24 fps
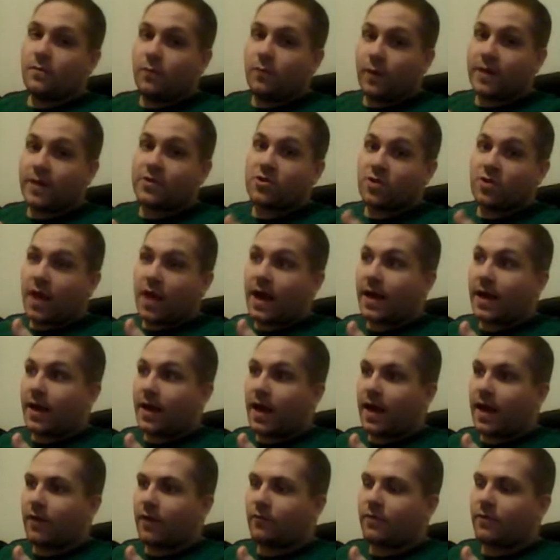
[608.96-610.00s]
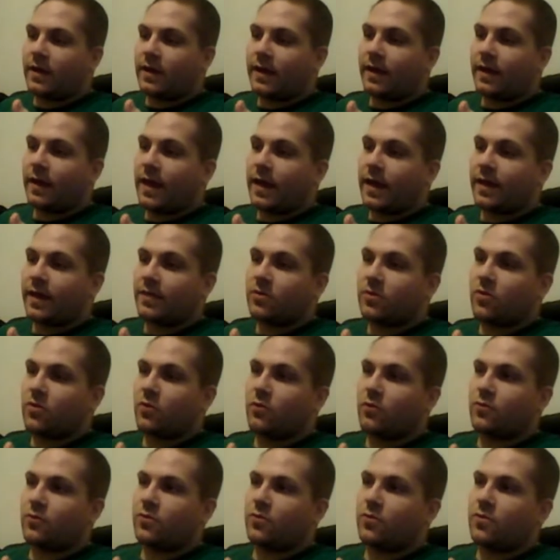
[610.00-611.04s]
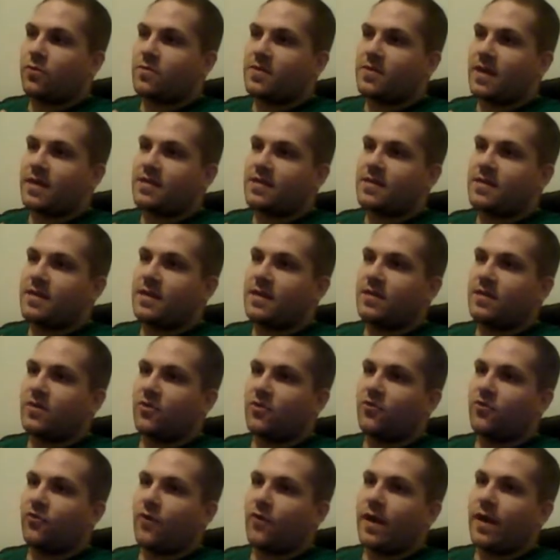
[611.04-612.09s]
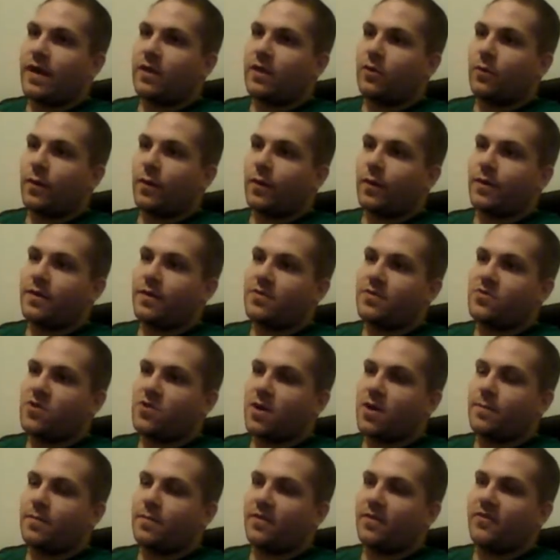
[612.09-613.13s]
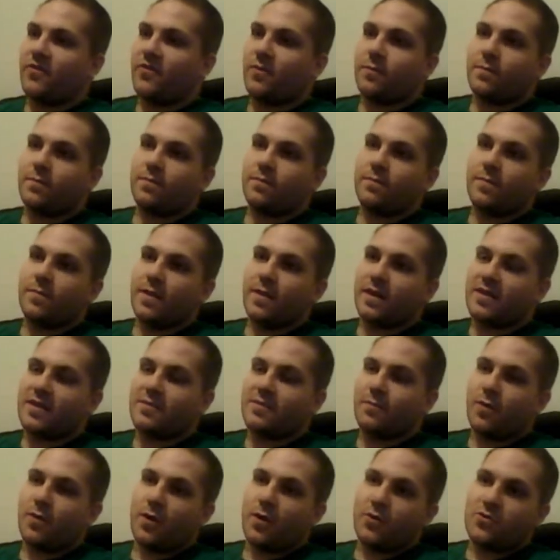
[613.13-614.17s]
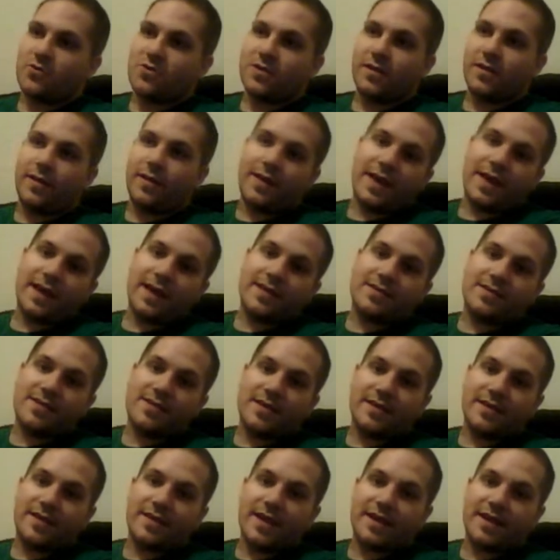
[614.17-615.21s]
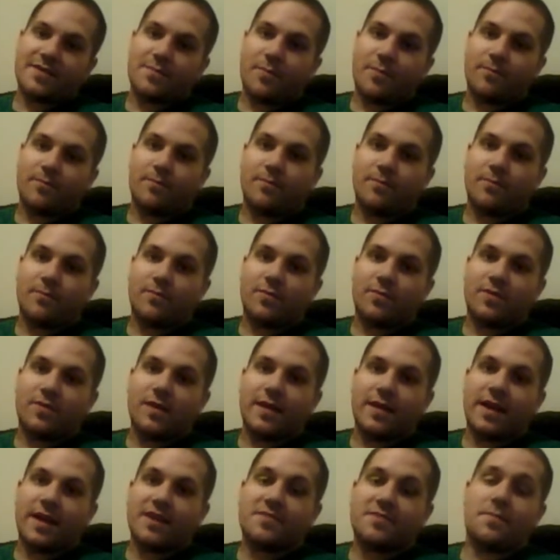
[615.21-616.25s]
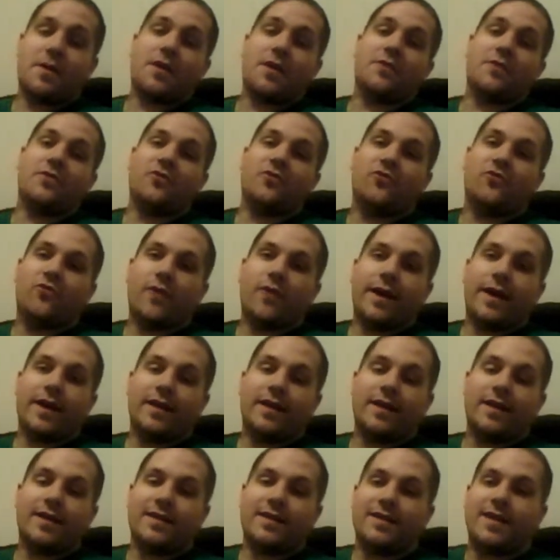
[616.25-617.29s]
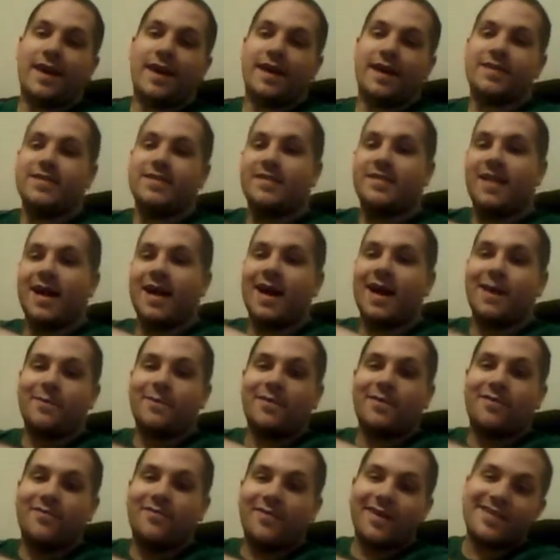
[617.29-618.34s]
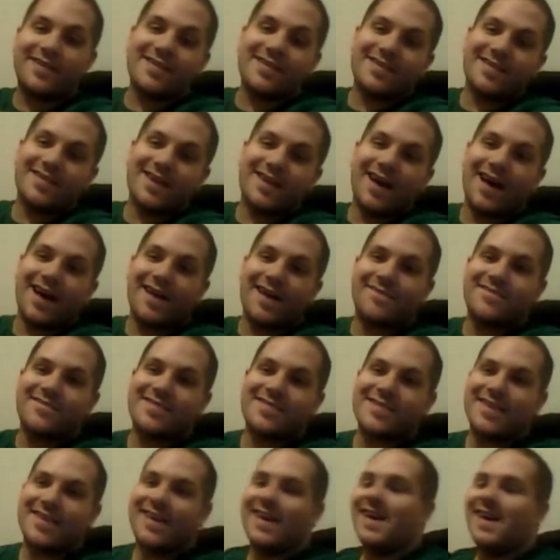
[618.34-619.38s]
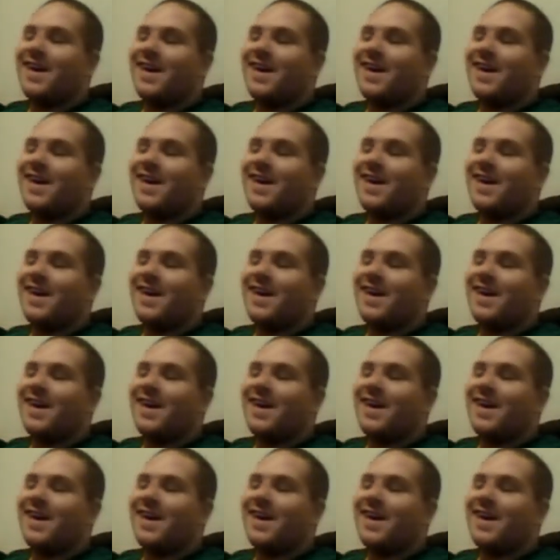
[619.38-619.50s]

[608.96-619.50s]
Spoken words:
which I really like. There's that scene in the trailer where he's jumping from an explosion, lands on the next part of the train, and he takes the time to fix his cuffs.